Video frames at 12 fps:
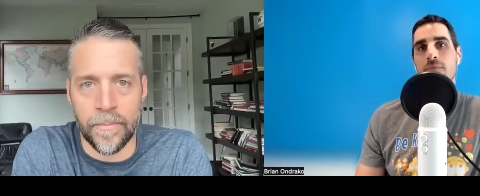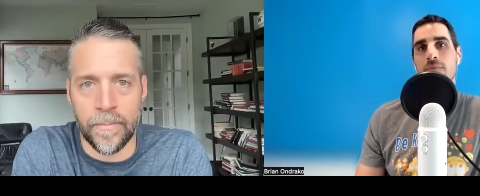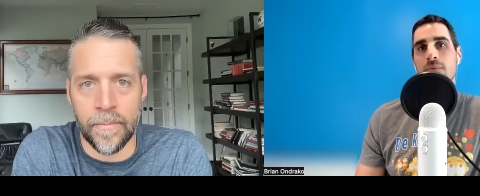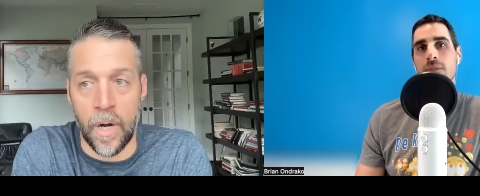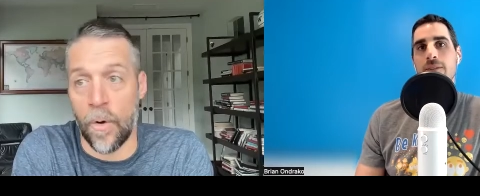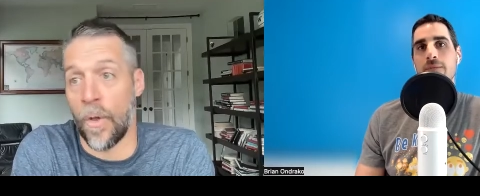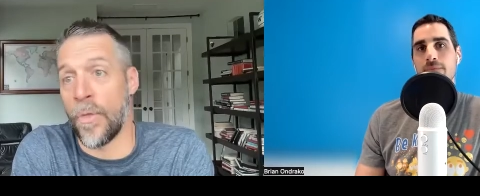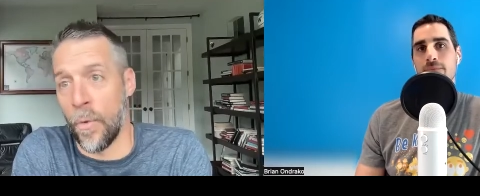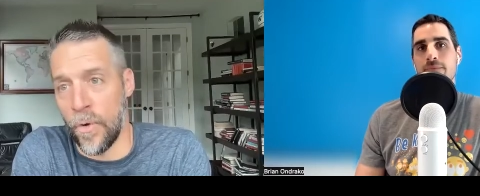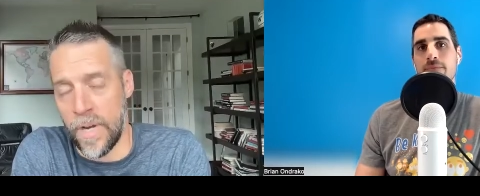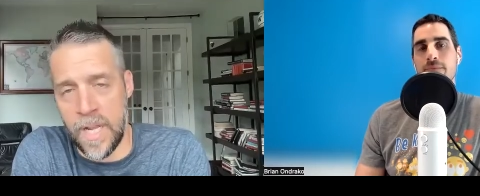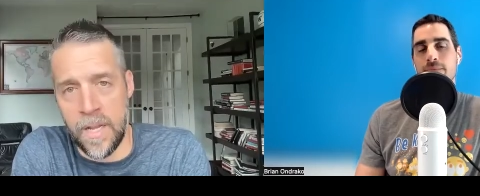Speaker 1: our
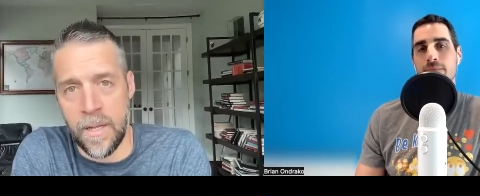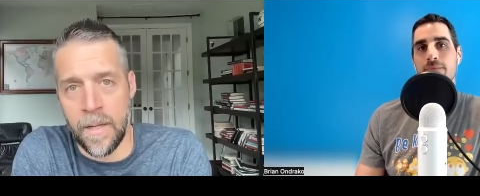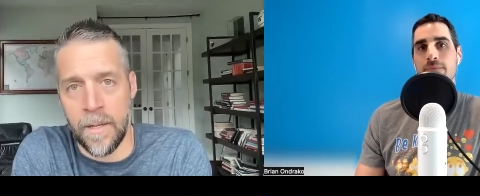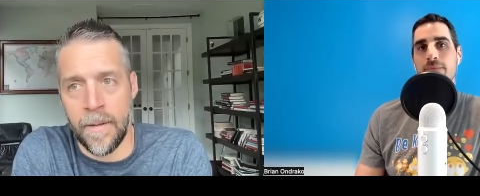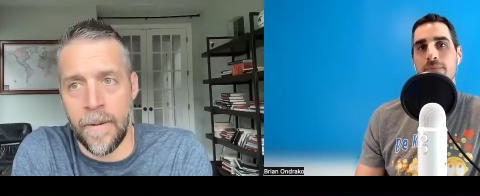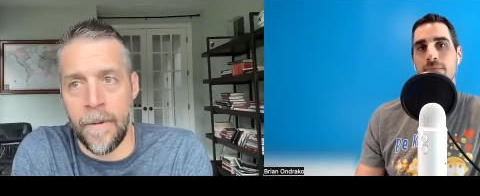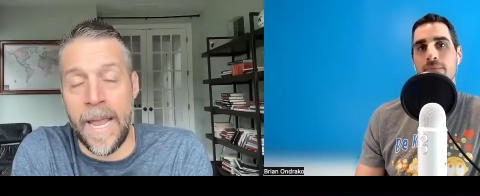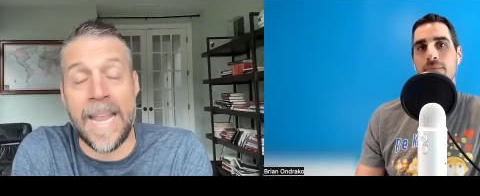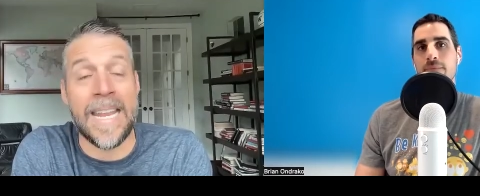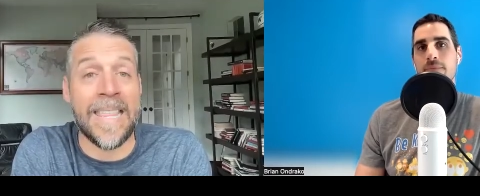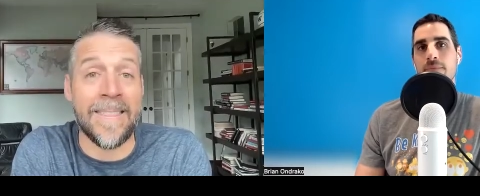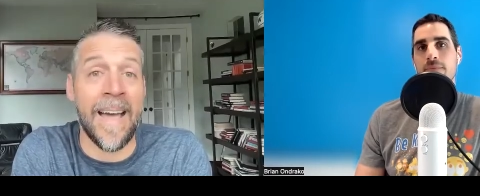authority. Mm-hmm. And
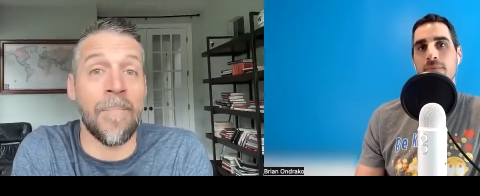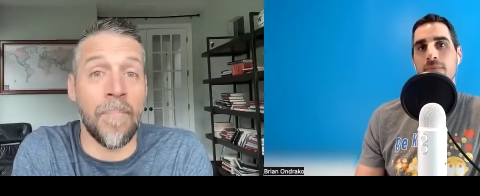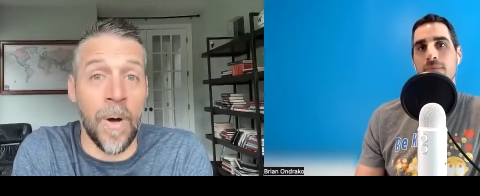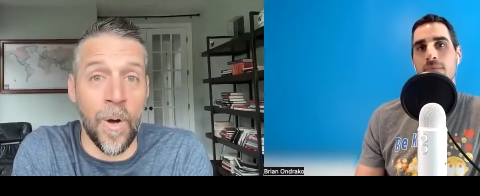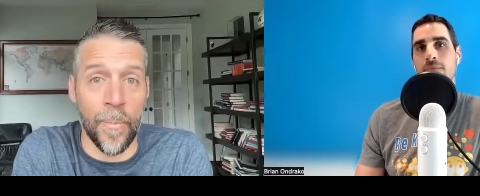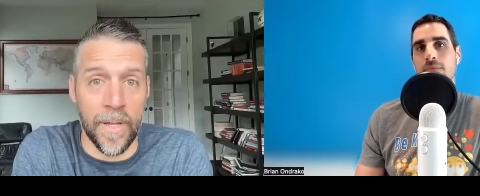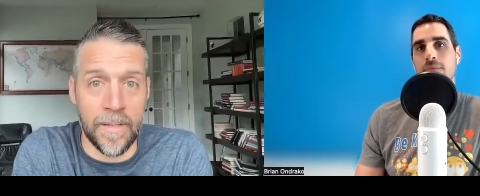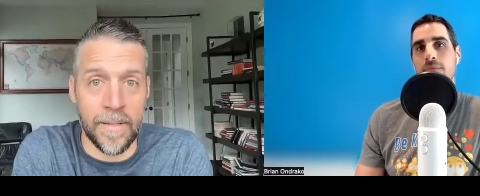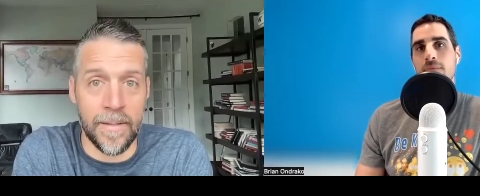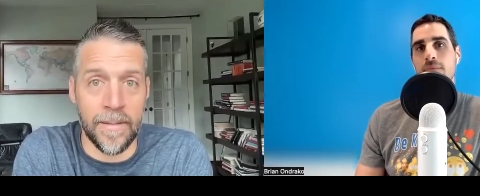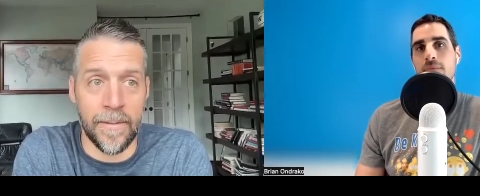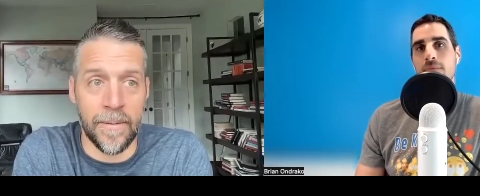in that moment,
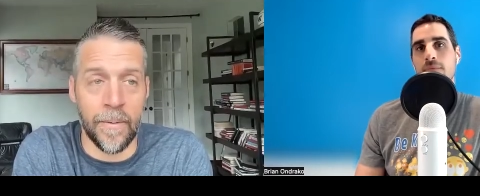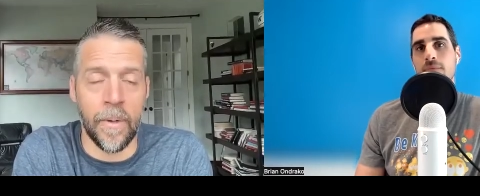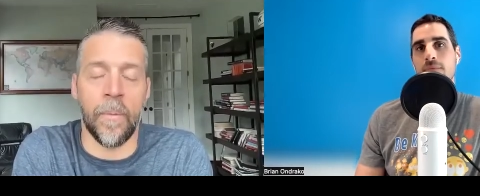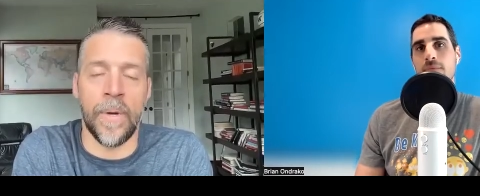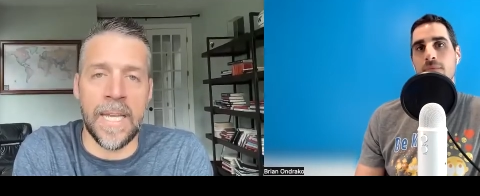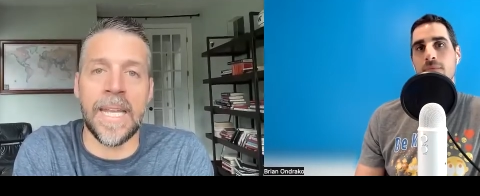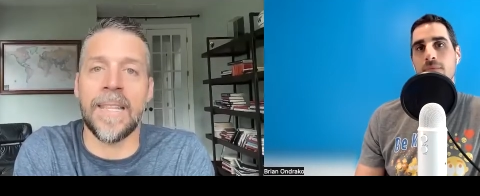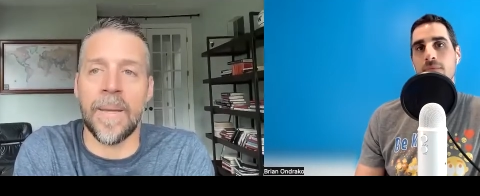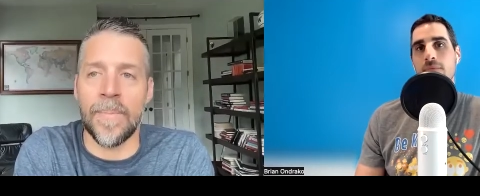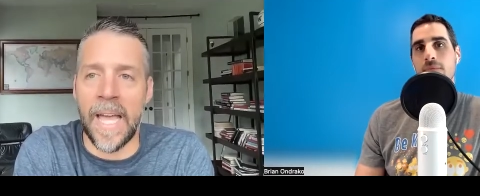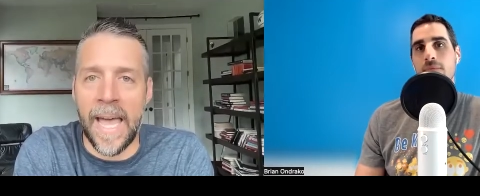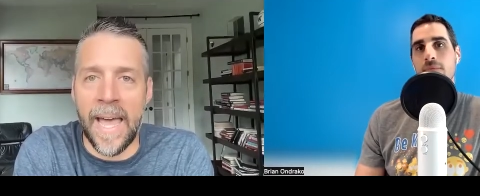what we need
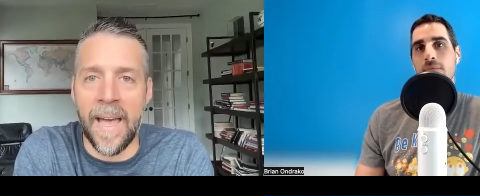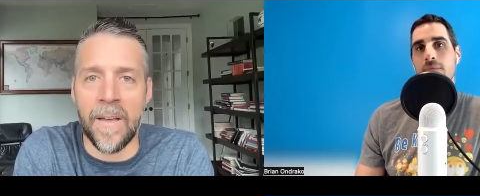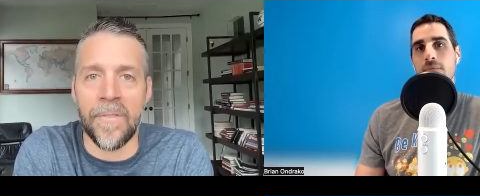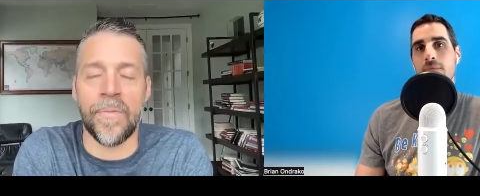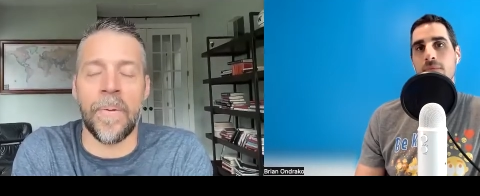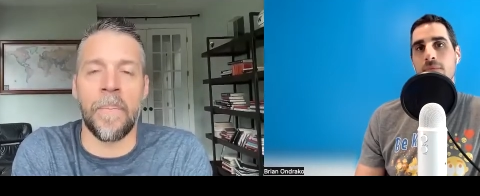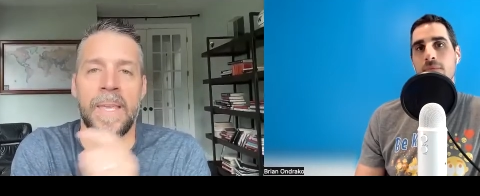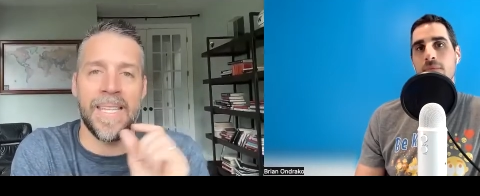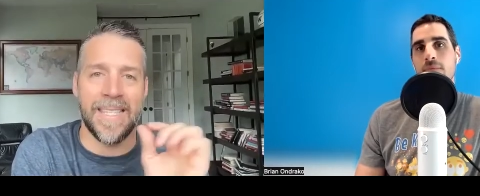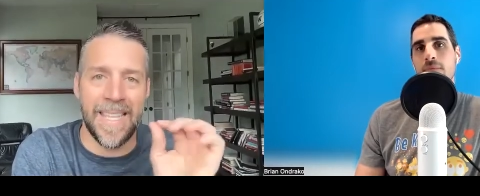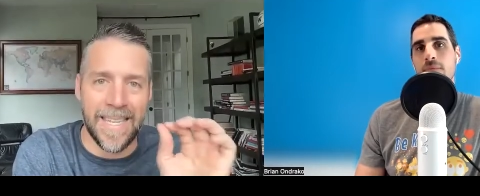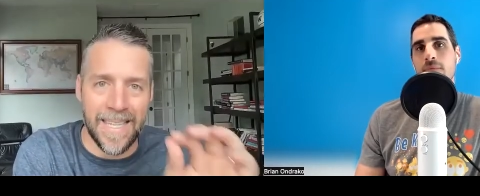them to have
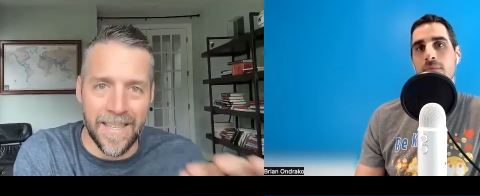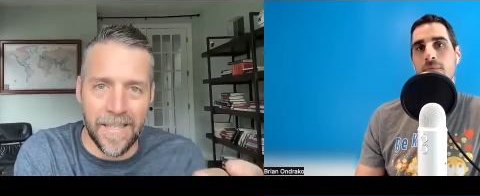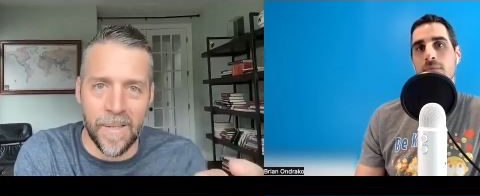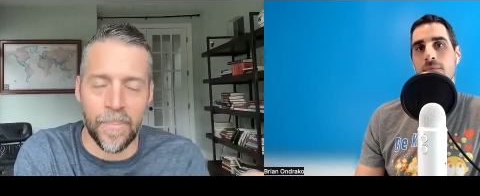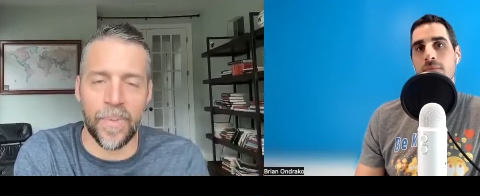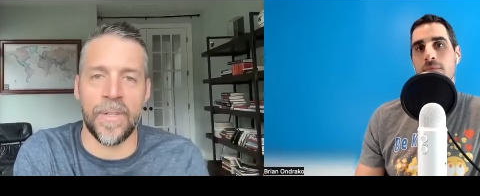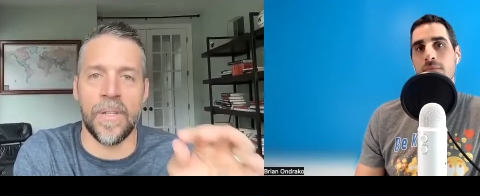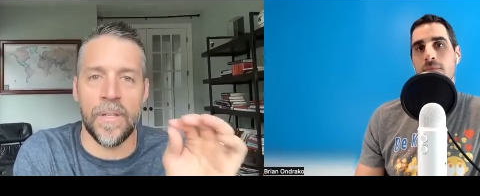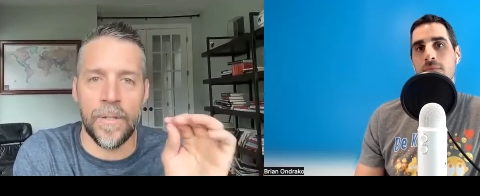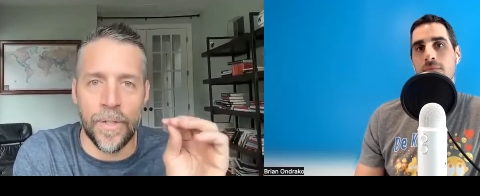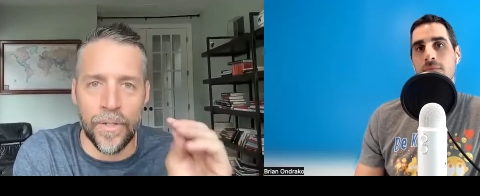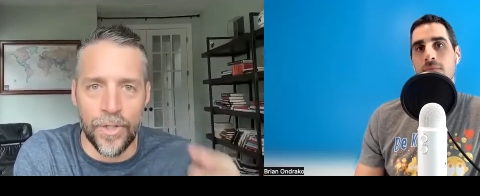is the discipline
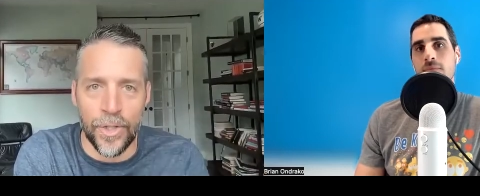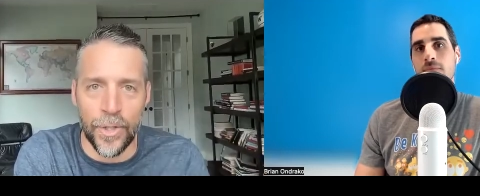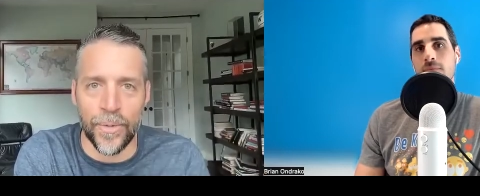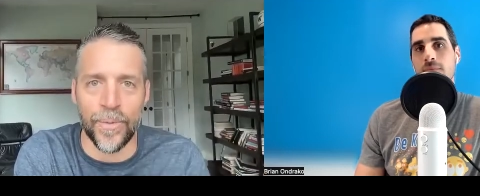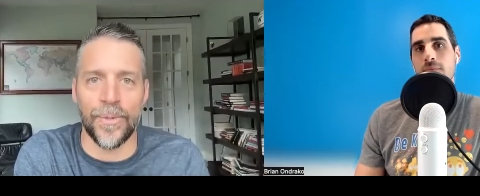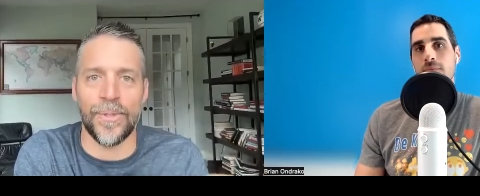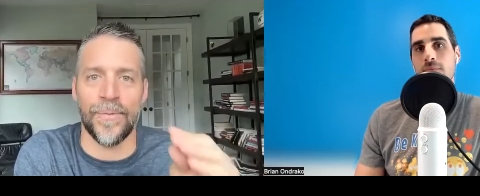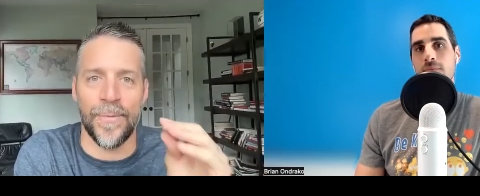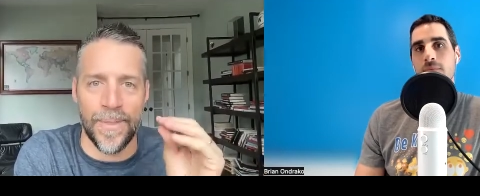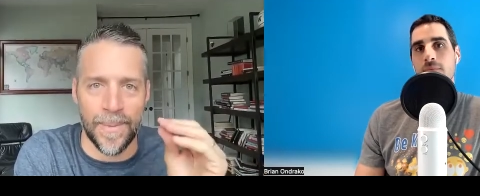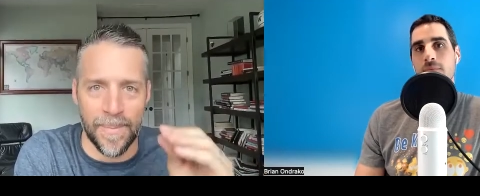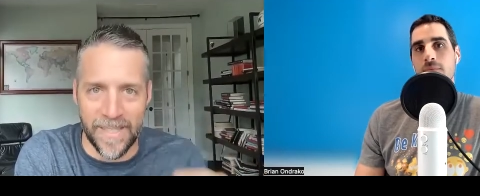to choose
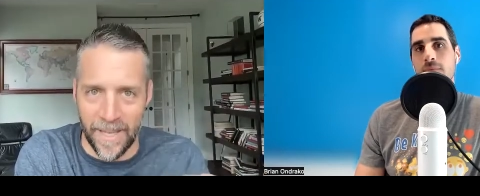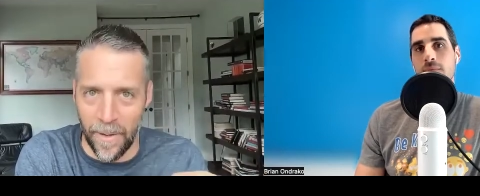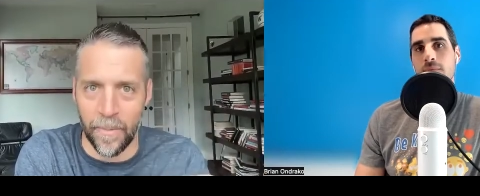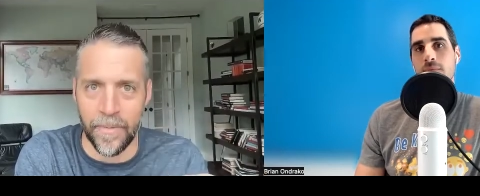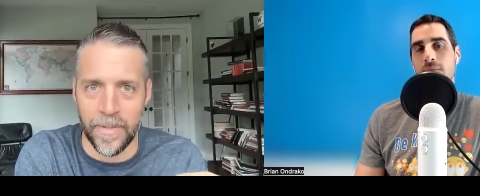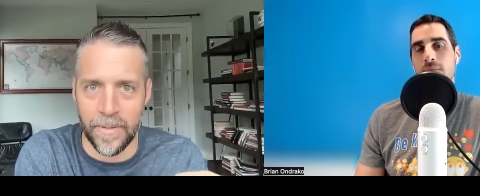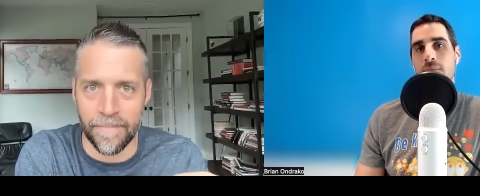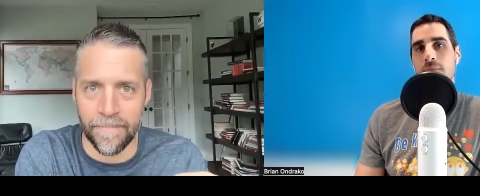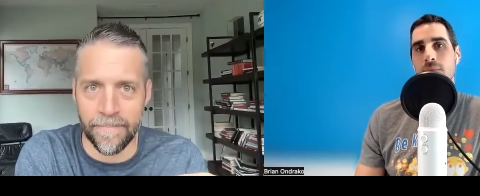for themselves.